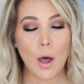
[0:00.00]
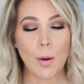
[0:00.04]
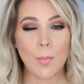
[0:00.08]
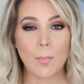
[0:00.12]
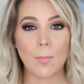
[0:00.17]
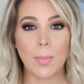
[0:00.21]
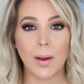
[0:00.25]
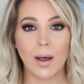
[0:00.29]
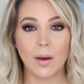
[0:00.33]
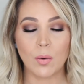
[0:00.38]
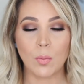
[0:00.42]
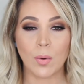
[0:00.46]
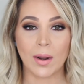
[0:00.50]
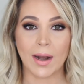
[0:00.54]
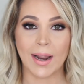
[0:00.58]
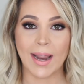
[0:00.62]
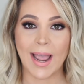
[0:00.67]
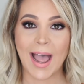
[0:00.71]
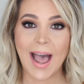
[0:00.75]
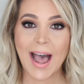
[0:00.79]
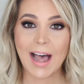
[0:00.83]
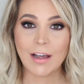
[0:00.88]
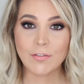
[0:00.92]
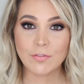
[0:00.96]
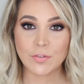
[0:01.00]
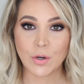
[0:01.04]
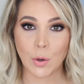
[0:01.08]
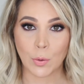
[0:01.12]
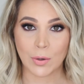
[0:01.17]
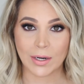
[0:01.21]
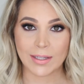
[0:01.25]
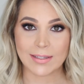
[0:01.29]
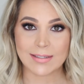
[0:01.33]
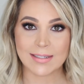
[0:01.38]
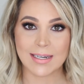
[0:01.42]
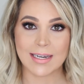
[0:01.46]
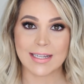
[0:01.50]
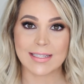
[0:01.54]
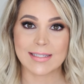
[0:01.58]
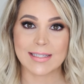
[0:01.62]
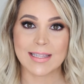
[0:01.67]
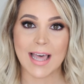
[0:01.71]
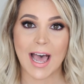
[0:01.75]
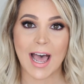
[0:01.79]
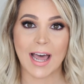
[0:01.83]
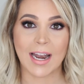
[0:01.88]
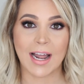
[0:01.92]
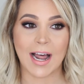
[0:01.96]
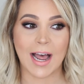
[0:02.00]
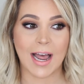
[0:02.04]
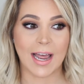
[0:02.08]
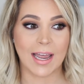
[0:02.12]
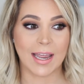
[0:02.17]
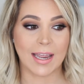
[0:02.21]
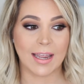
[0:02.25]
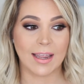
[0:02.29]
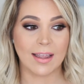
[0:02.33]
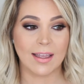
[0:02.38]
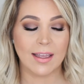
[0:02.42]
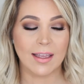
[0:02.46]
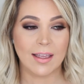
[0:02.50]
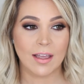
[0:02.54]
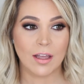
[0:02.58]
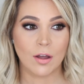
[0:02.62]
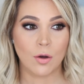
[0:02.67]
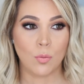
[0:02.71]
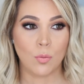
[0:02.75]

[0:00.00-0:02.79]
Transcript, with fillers: but what I have noticed is that I